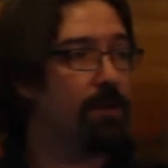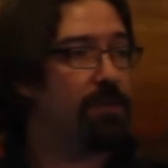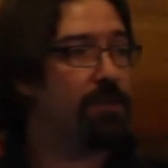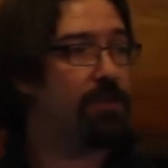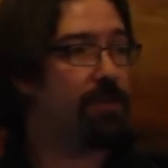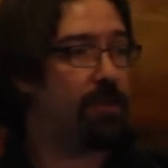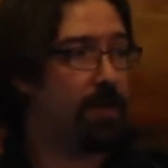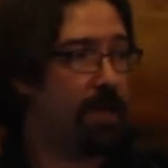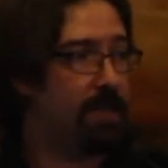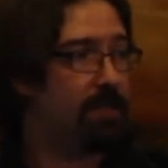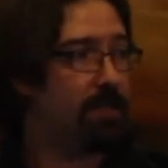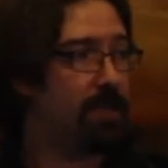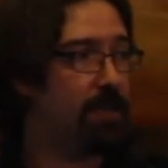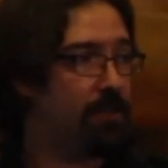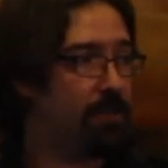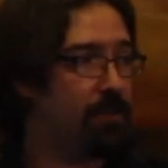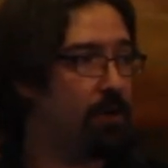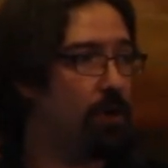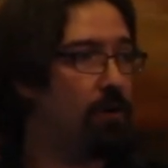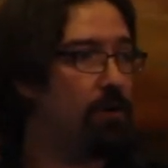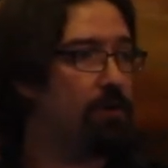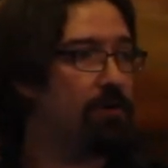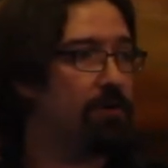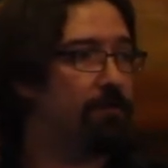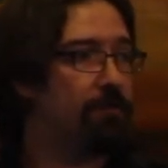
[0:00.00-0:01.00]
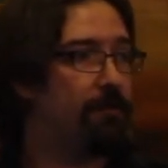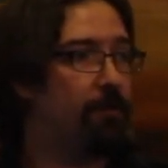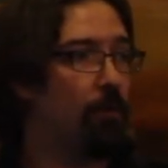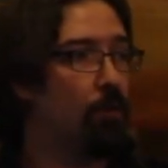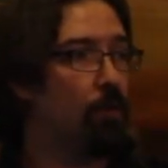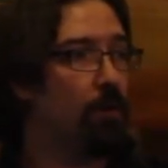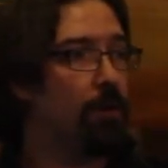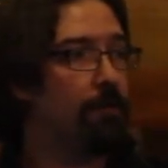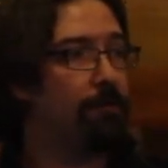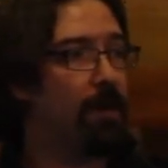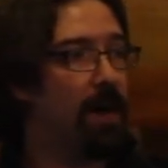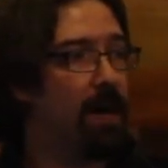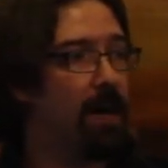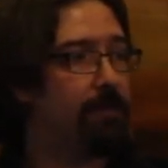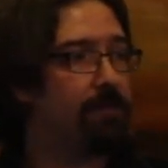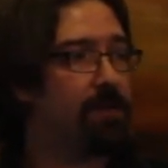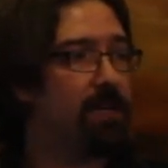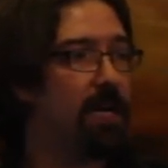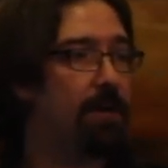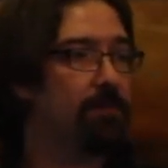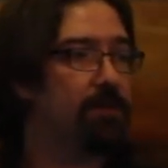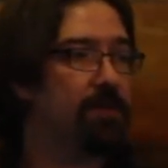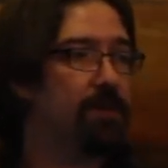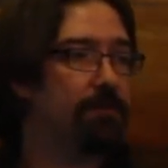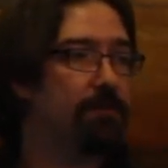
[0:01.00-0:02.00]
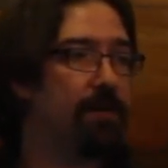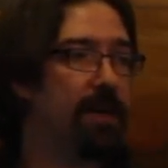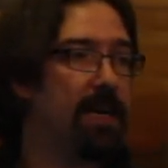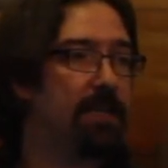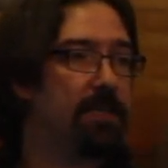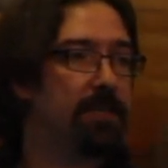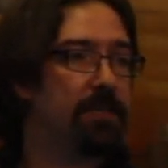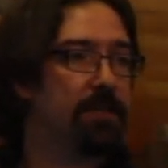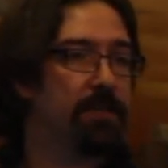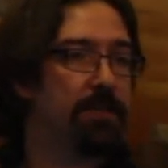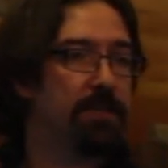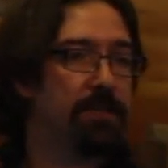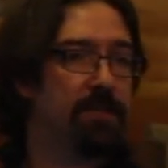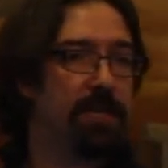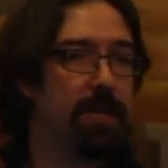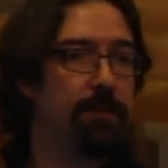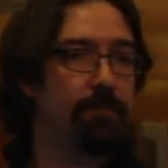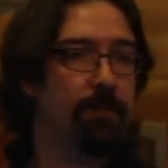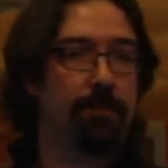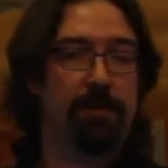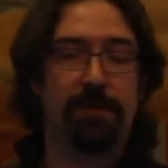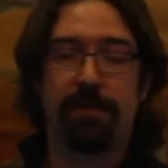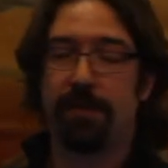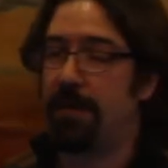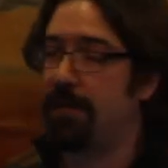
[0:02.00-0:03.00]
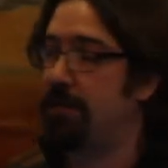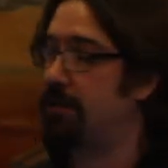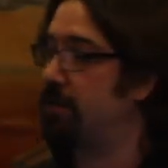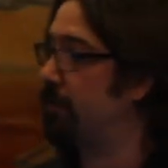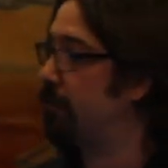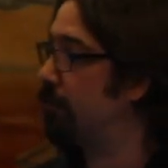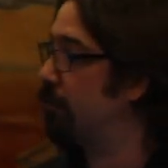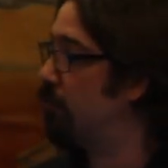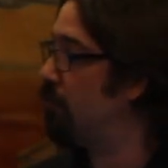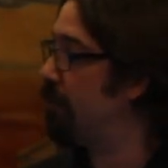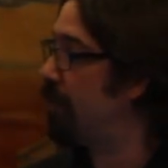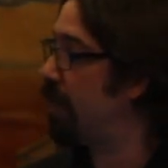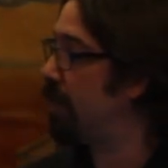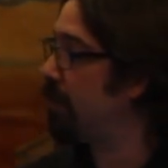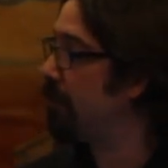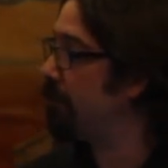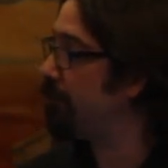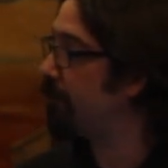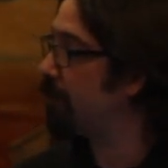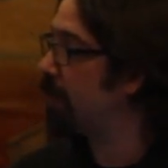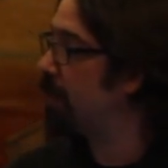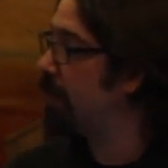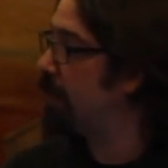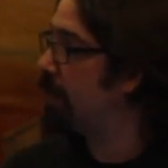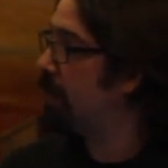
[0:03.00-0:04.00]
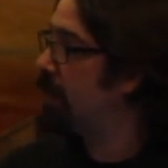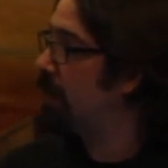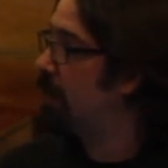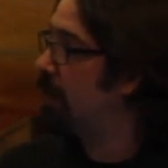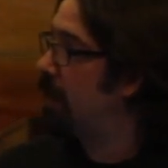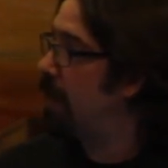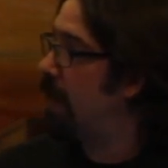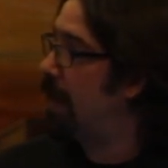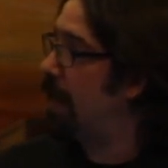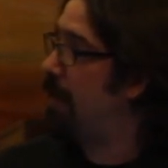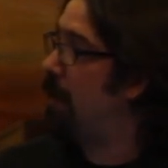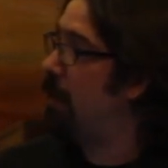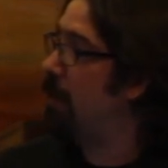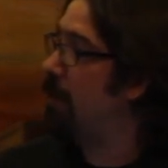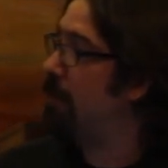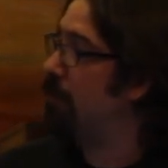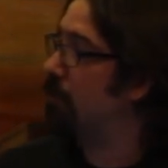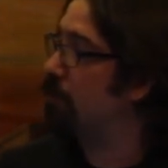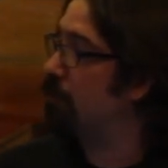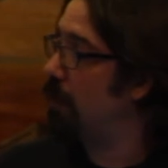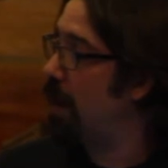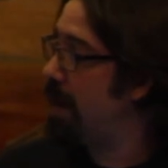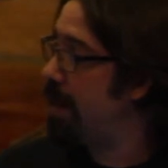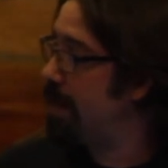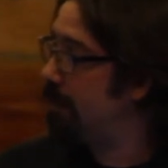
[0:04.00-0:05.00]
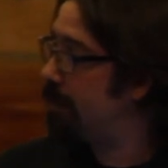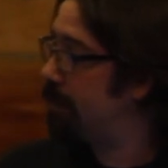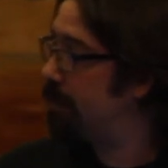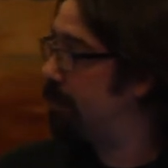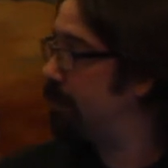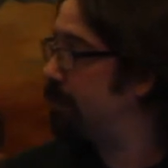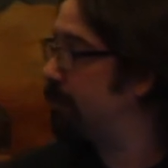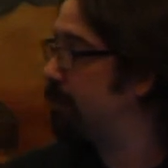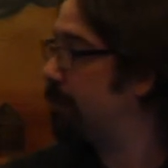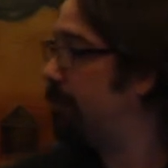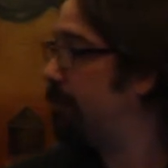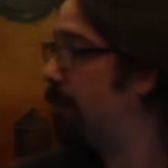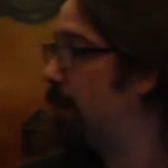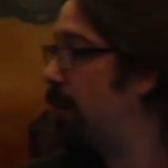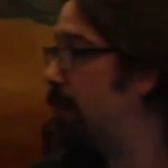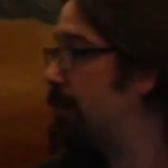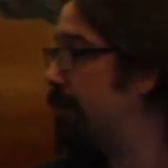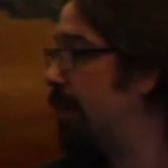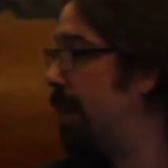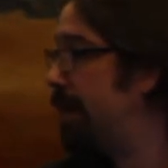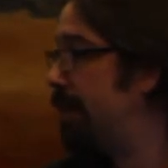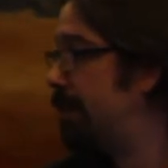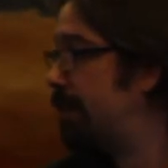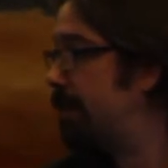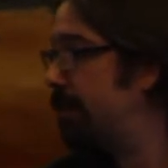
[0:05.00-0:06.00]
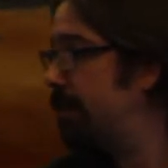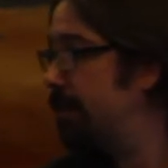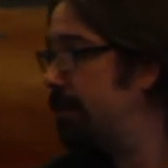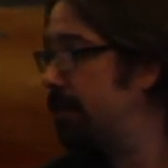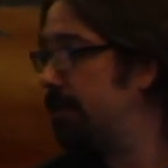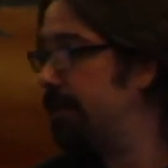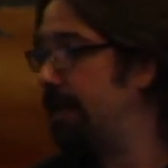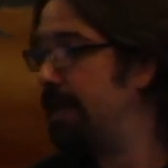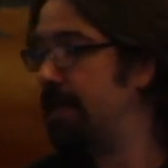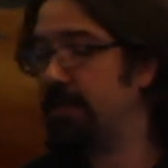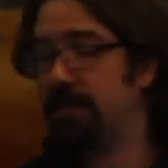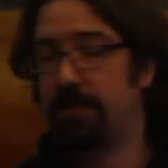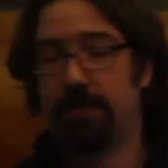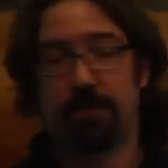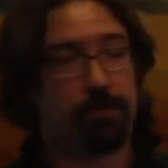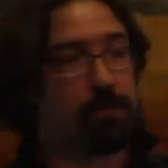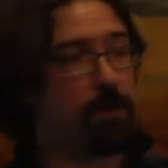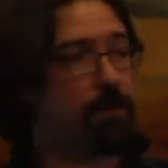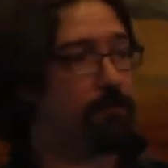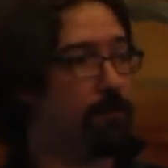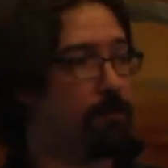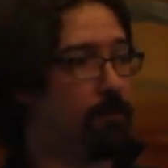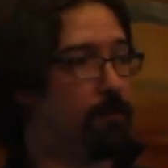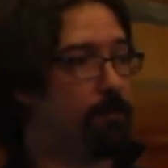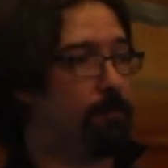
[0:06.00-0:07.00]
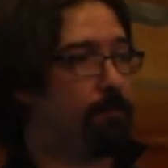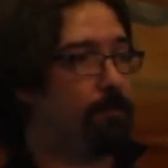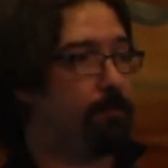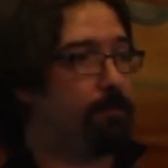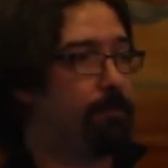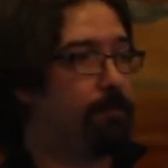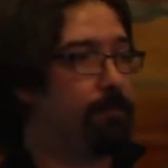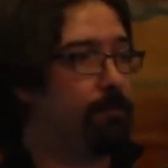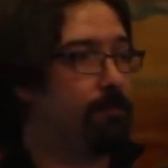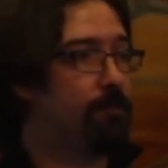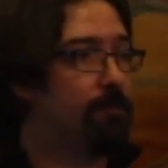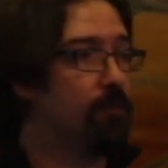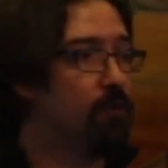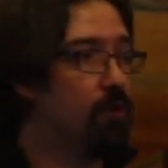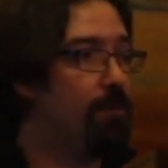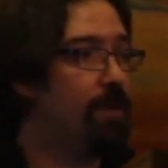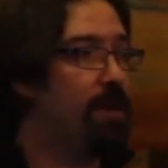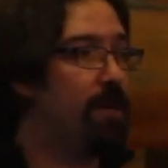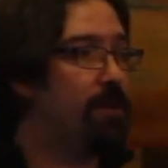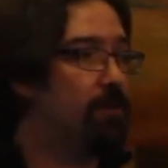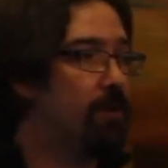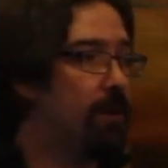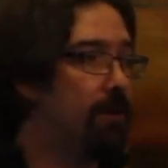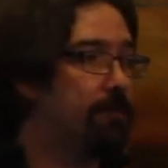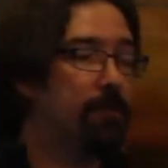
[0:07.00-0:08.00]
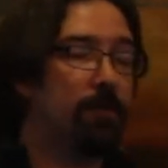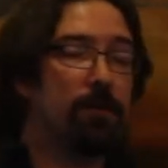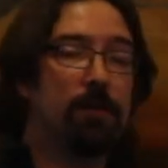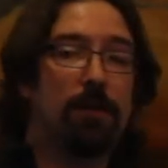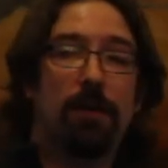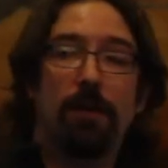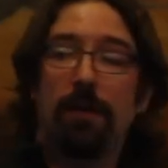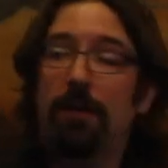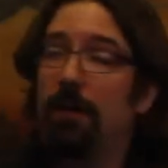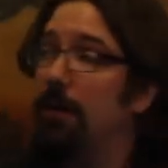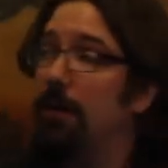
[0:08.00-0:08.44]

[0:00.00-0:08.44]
which, as I showed, is four or five times as fast as the C implementation of Ruby. And on the right, the far right, that's Truffle, Ruby Truffle.